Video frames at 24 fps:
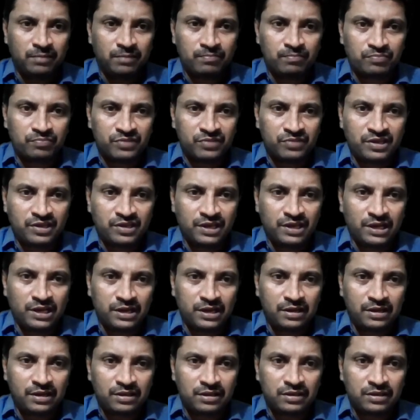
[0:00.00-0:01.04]
E,
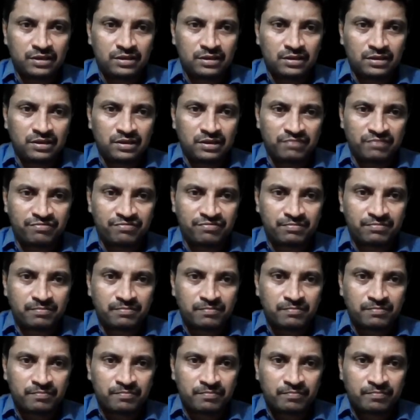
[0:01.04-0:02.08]
F.
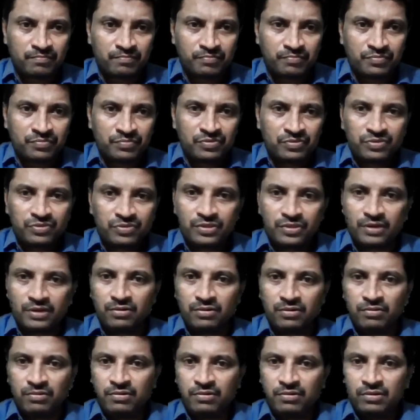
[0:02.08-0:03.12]
Now
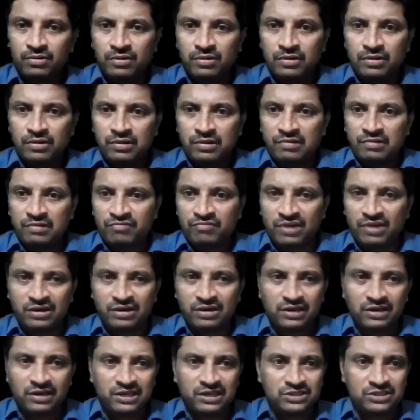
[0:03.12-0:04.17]
A
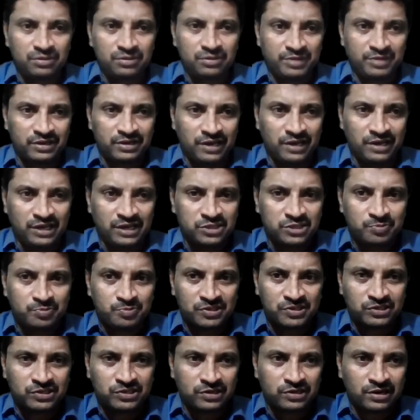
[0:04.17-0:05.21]
is
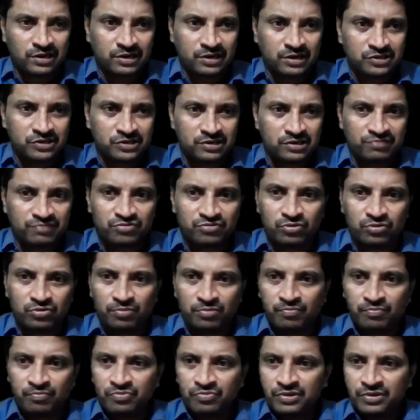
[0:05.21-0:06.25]
present on right side of 2,
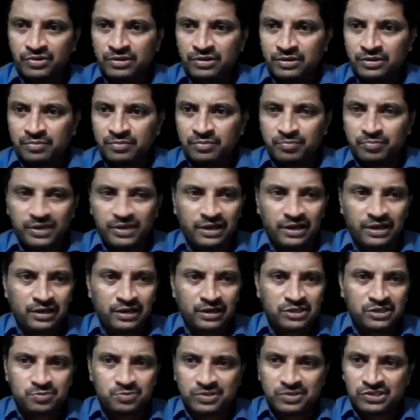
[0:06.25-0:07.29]
B is
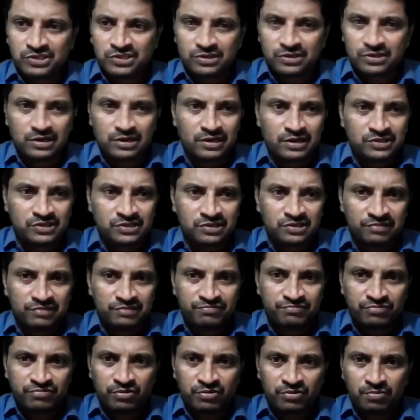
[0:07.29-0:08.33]
present on right side of
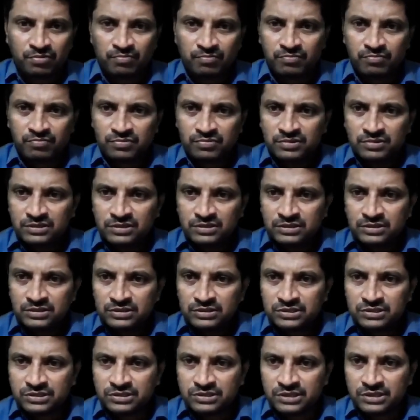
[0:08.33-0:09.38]
4,
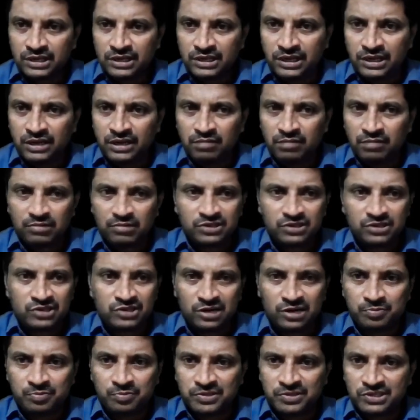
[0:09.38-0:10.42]
C is not
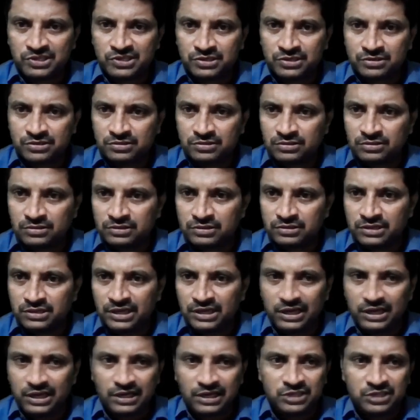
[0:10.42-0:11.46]
present, D
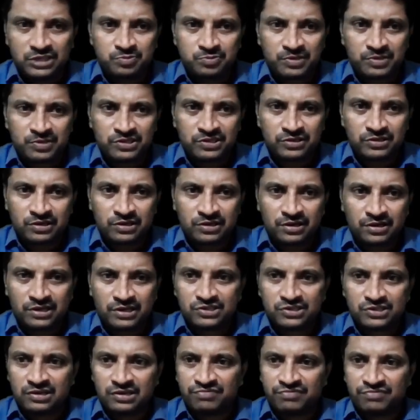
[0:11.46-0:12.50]
is present on right side
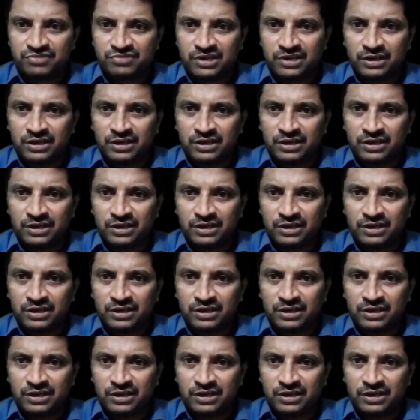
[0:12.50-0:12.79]
of 3,